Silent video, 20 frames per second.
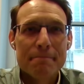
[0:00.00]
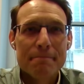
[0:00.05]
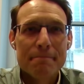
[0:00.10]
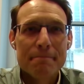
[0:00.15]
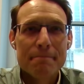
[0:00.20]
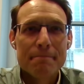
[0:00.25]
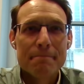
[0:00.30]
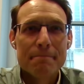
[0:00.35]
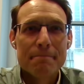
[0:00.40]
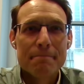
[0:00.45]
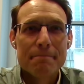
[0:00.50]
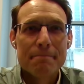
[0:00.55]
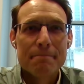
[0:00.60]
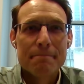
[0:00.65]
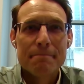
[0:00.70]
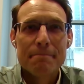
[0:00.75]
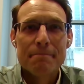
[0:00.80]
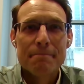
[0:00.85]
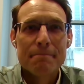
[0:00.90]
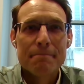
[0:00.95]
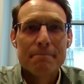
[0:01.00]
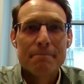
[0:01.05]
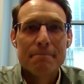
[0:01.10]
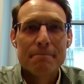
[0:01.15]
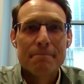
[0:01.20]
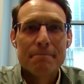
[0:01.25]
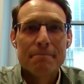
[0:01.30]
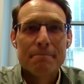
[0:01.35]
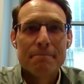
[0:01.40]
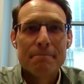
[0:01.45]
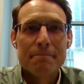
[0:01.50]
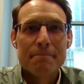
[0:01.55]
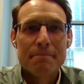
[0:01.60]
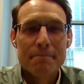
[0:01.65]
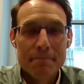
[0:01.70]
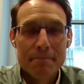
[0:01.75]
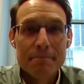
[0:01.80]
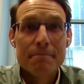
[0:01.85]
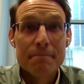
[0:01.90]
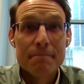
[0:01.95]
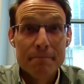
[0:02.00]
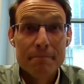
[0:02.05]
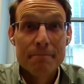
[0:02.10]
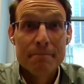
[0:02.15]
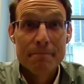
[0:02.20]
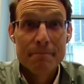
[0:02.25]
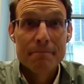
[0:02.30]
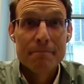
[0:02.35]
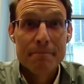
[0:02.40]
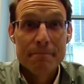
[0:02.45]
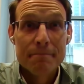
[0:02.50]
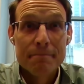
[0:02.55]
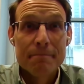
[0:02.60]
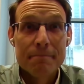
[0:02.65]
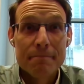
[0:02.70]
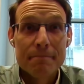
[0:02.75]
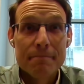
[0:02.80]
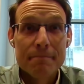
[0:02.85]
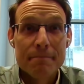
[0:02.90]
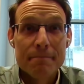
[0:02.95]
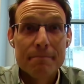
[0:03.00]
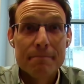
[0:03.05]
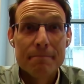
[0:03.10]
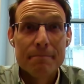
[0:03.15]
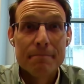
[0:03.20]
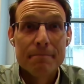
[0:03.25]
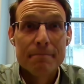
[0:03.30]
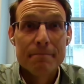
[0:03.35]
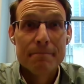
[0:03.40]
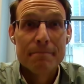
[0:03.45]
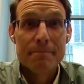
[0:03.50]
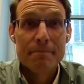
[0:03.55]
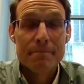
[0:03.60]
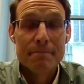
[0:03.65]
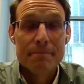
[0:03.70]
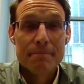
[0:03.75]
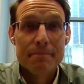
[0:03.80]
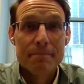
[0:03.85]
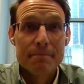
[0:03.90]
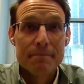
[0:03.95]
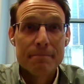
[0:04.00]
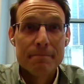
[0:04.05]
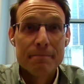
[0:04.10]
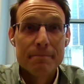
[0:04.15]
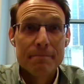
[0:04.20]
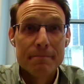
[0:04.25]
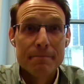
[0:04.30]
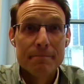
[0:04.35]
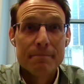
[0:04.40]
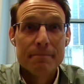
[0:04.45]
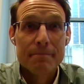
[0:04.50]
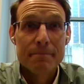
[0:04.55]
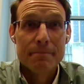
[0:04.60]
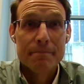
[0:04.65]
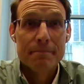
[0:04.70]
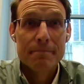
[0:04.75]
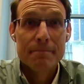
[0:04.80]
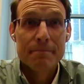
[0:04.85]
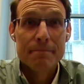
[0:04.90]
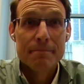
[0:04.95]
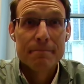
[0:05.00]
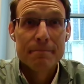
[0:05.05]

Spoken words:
This person isn't speaking.